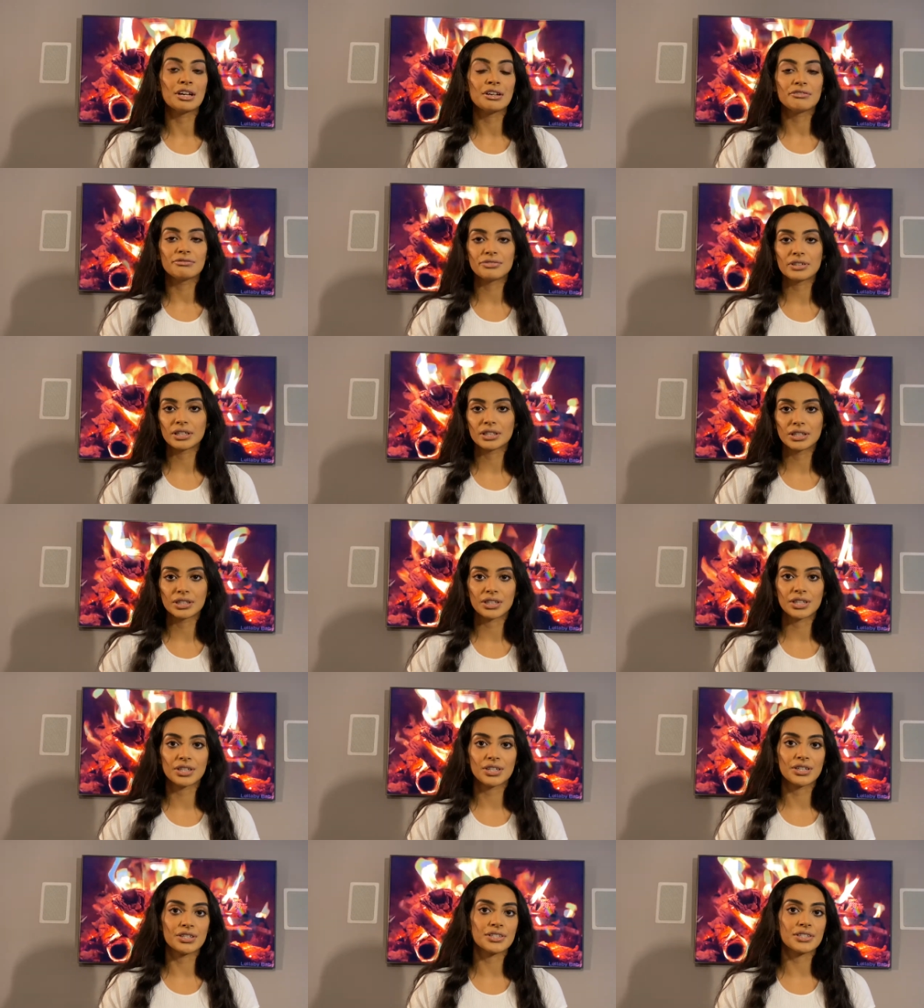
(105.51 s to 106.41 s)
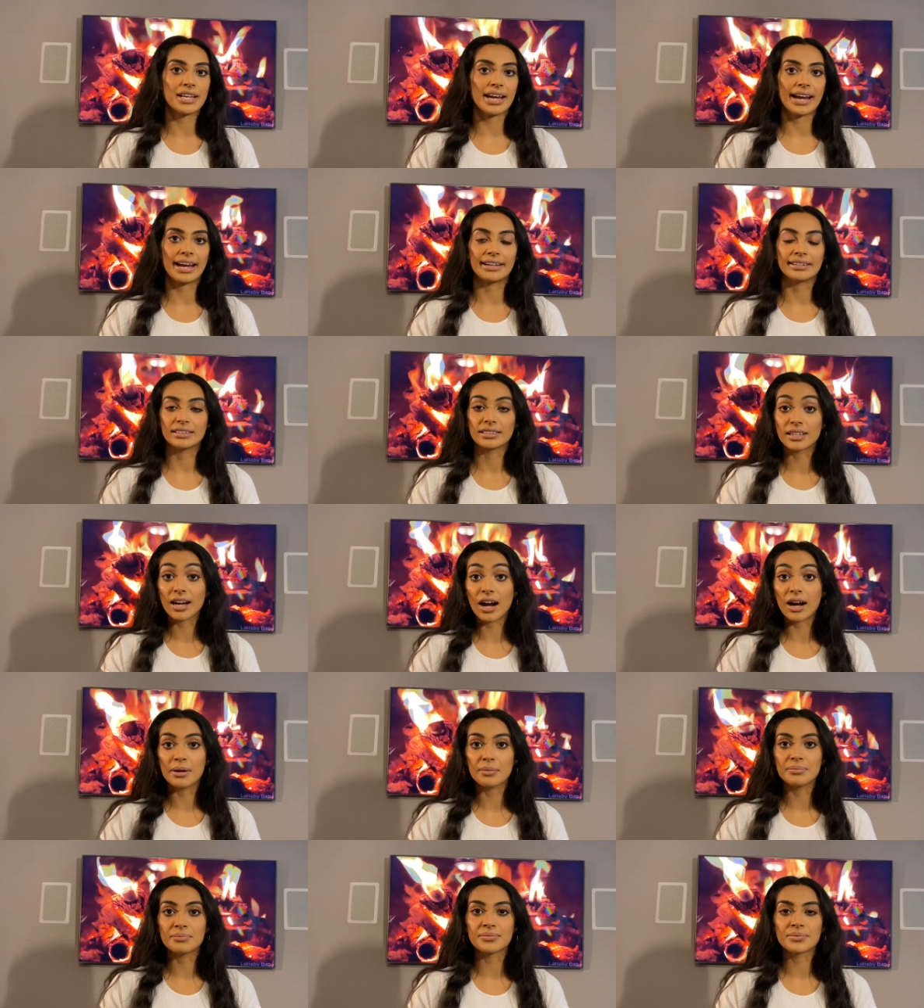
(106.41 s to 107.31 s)
fillers and
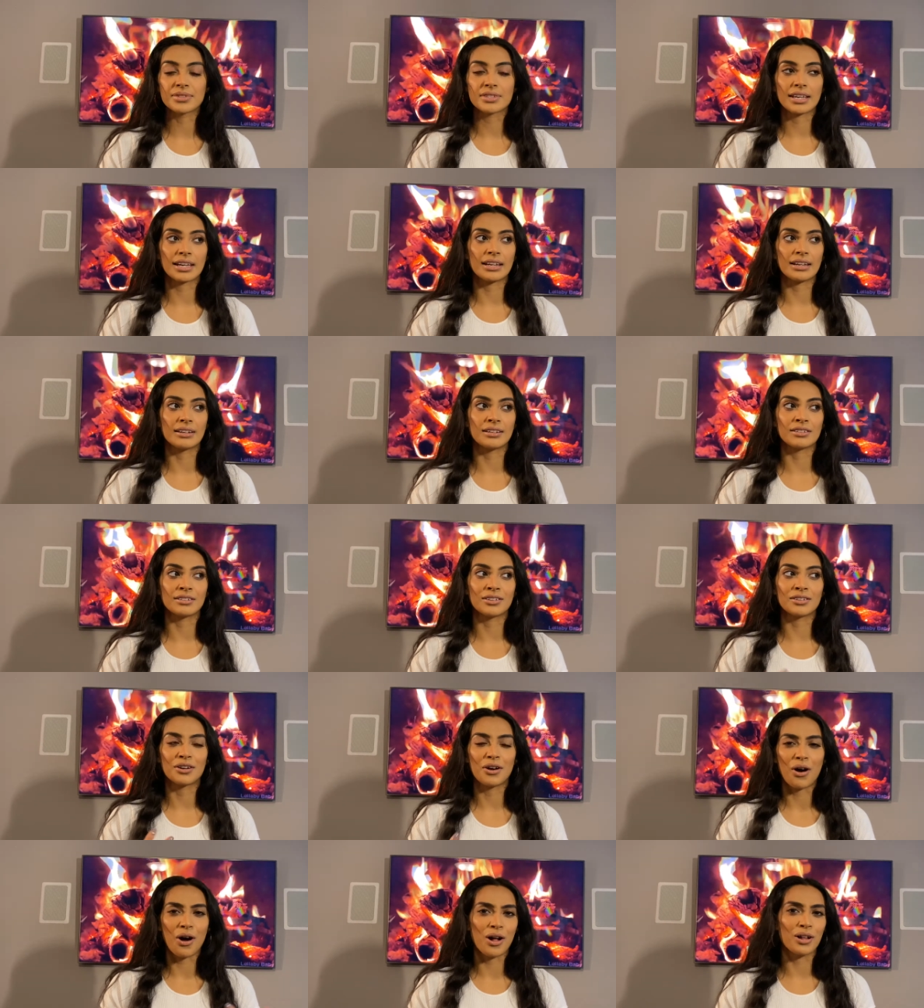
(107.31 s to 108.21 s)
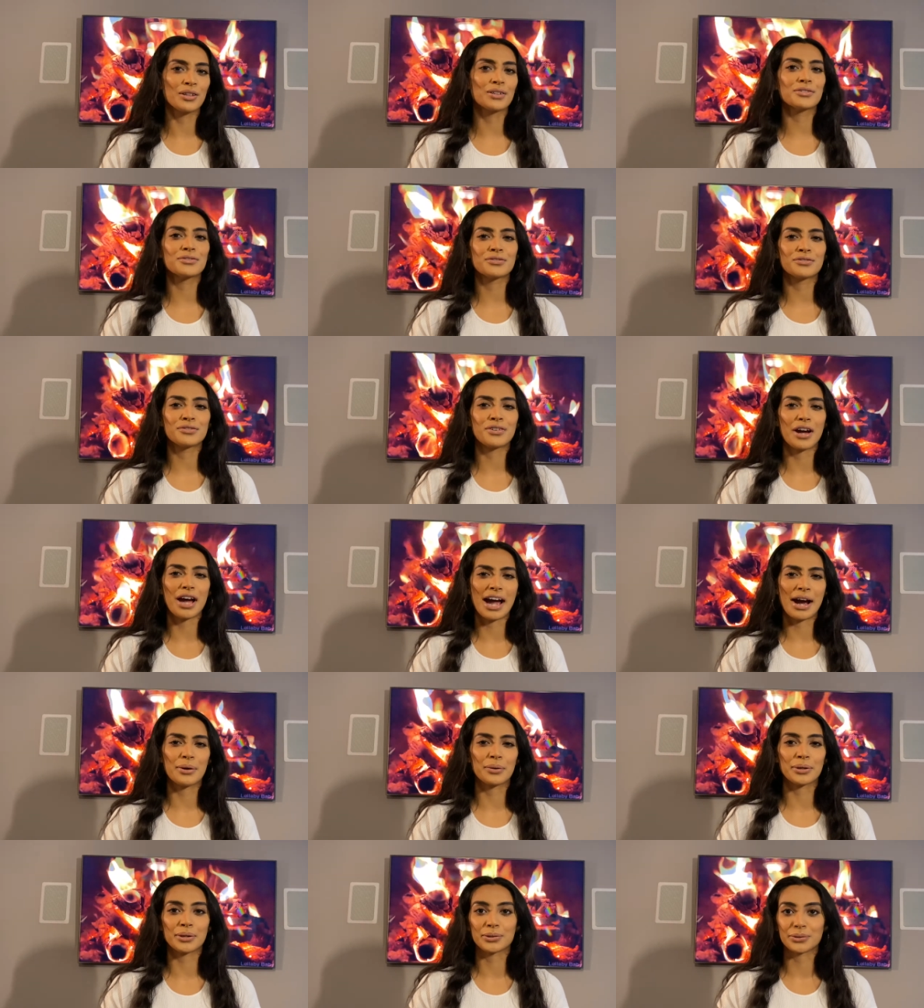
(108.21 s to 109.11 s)
gums in all of
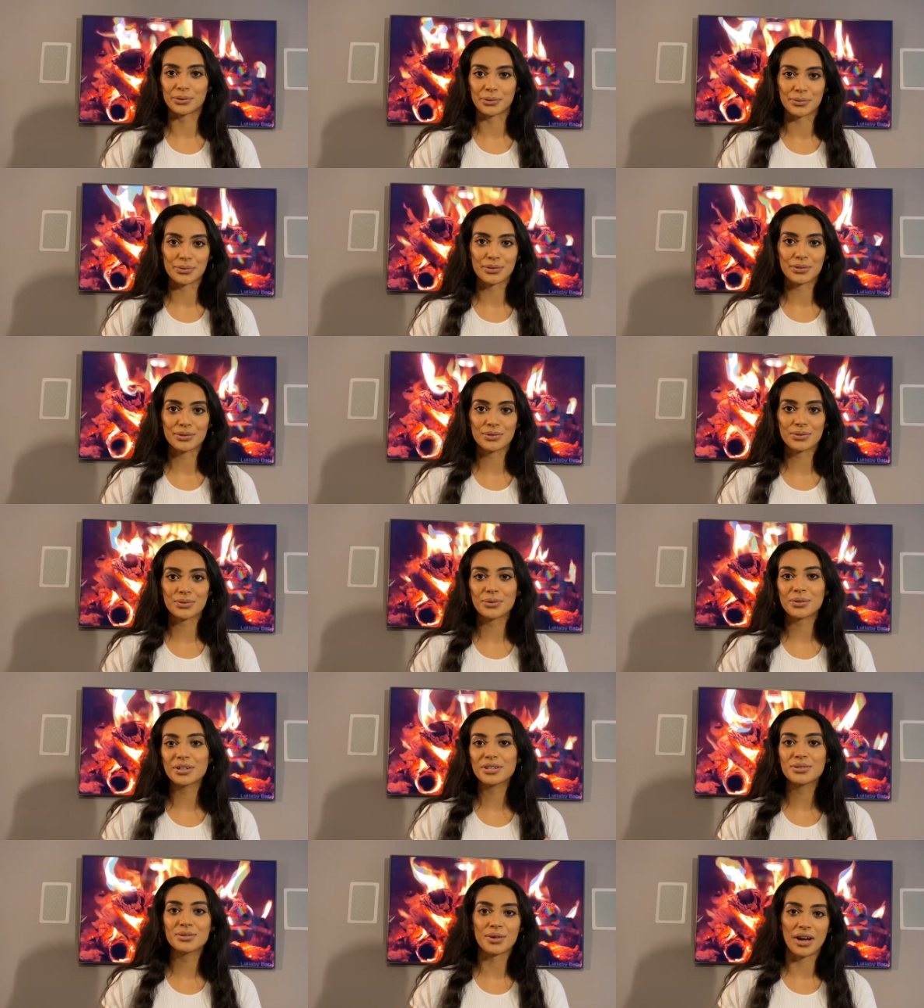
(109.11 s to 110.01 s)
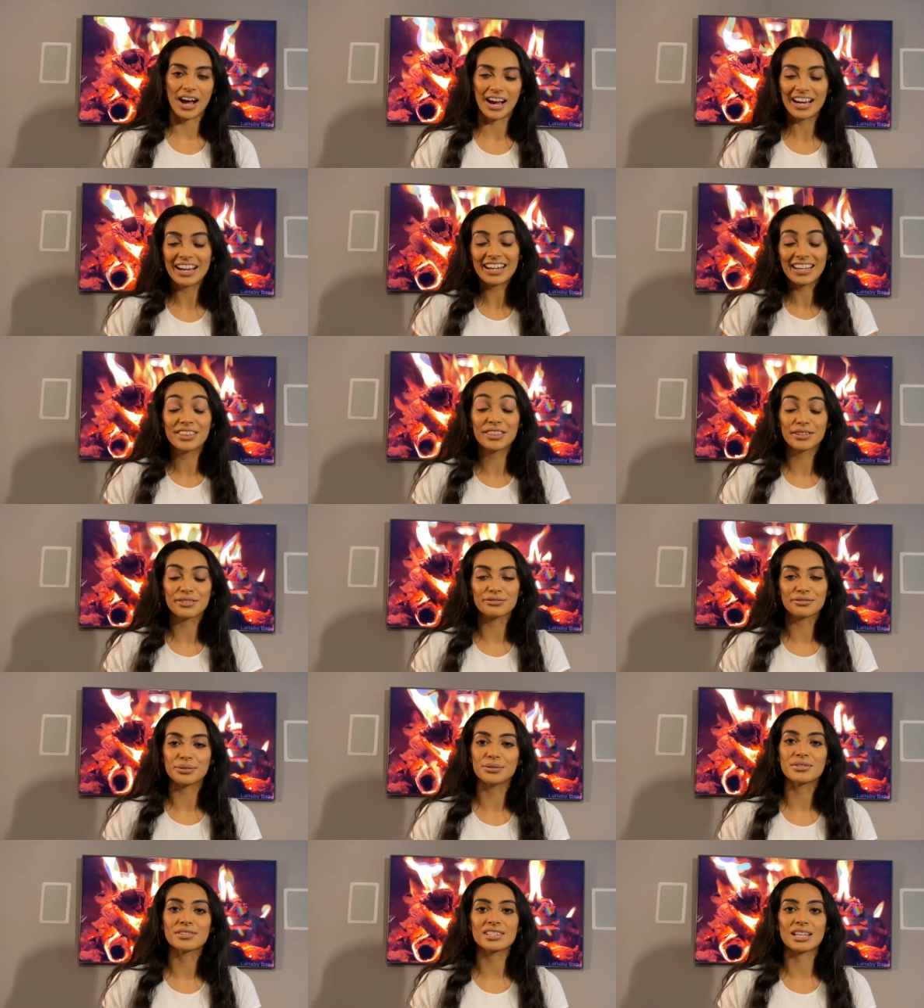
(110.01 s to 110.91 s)
our grocery stores in the
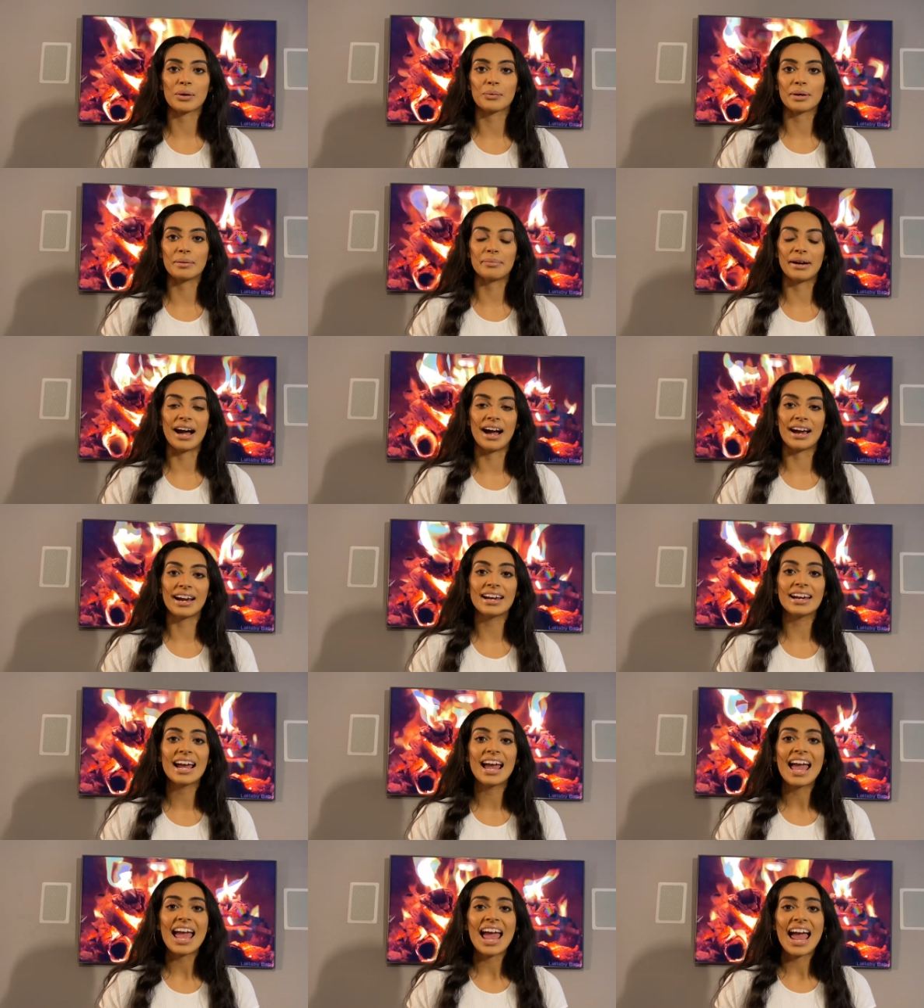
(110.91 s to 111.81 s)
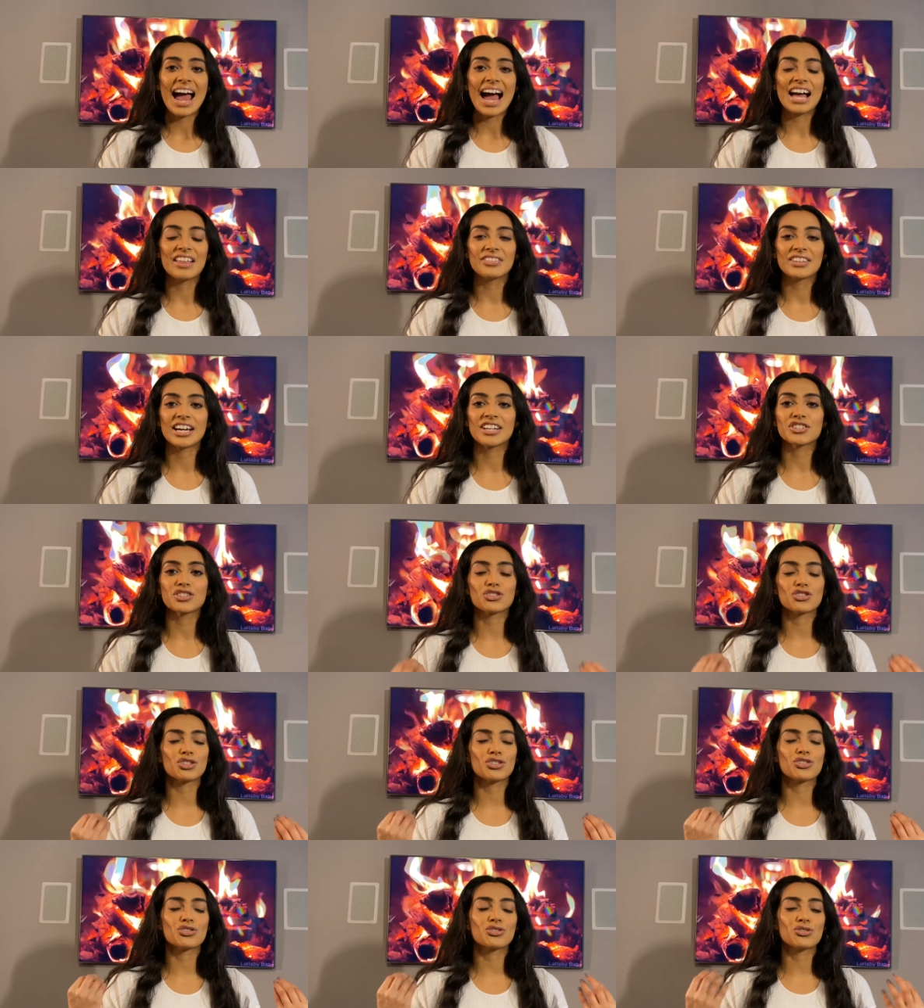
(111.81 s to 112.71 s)
foods that we buy, and that's
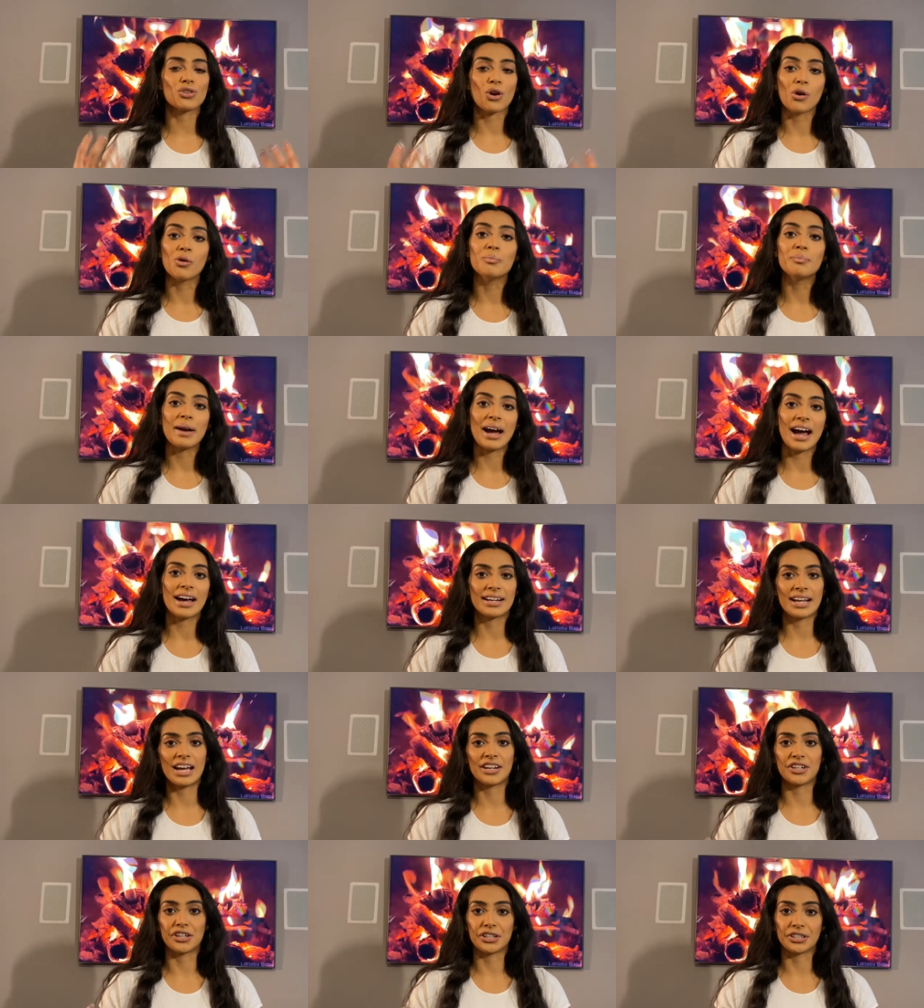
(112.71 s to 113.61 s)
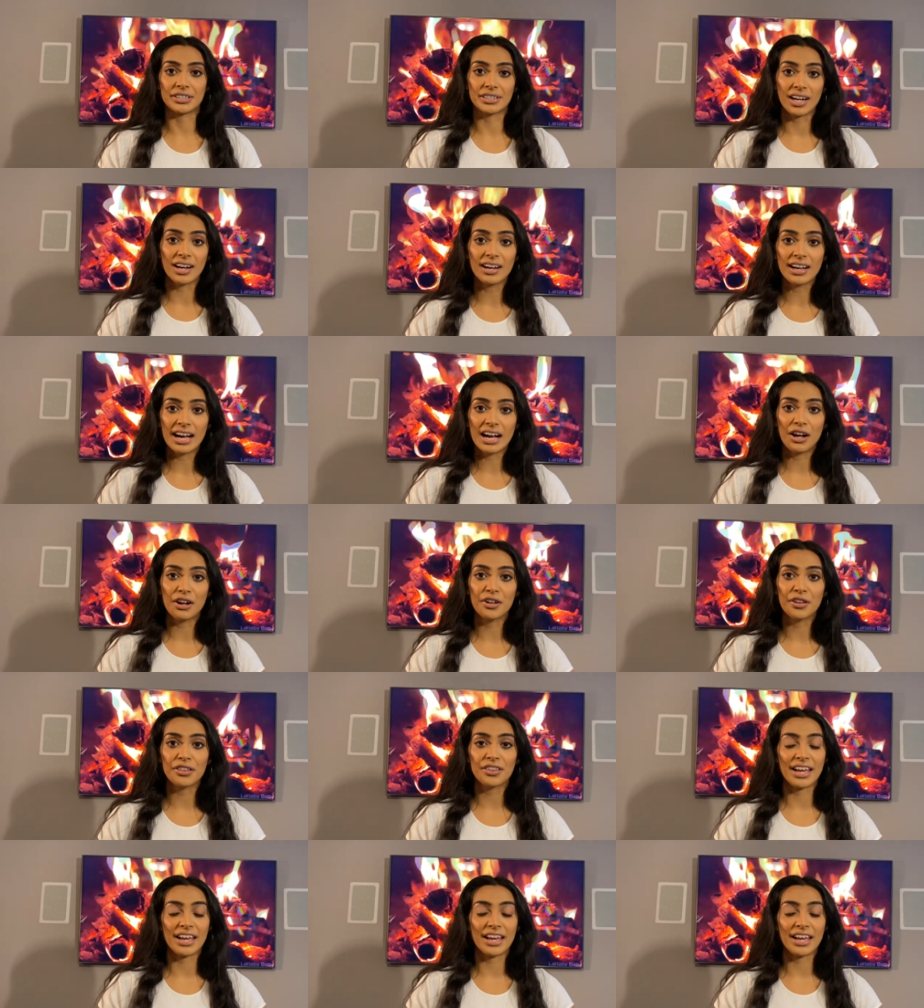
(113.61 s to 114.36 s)
just so bad on our gut health.